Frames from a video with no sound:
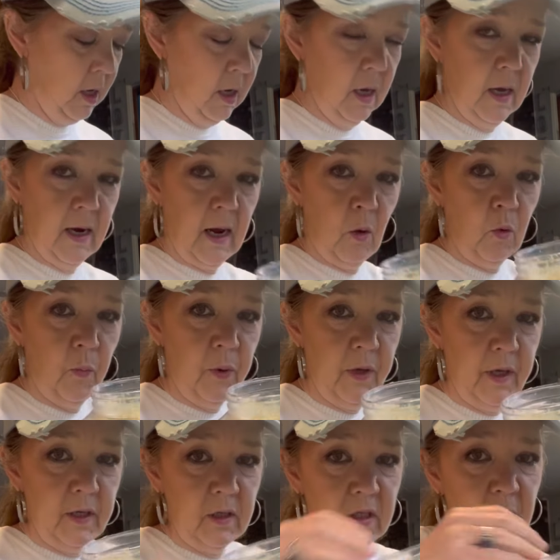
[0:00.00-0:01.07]
And I will
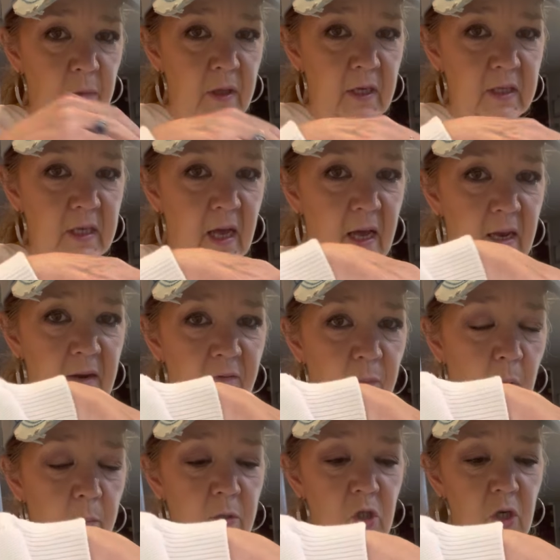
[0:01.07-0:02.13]
put some of this kind of
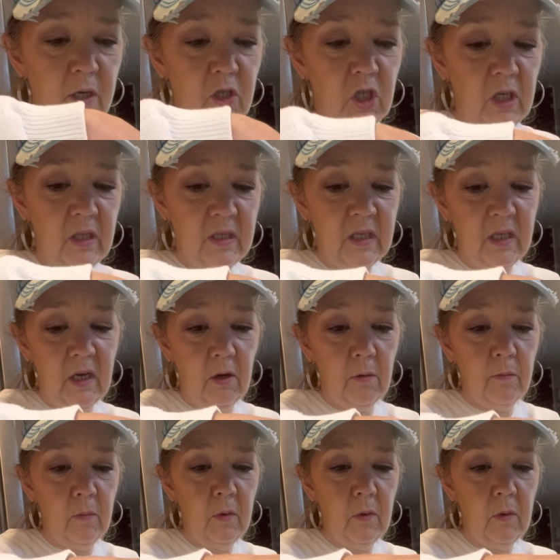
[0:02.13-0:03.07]
Parmesan cheese in there.